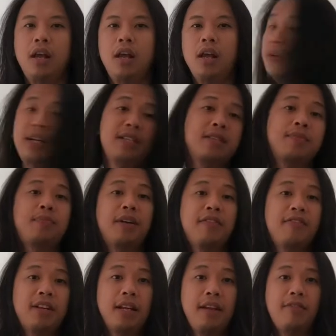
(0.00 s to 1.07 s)
It works
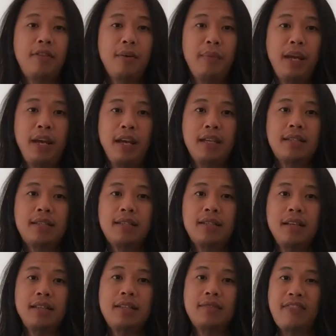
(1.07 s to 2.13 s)
perfectly for me.
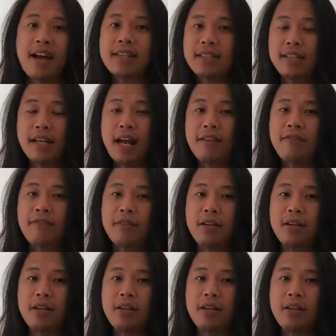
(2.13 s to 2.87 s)
It's fast enough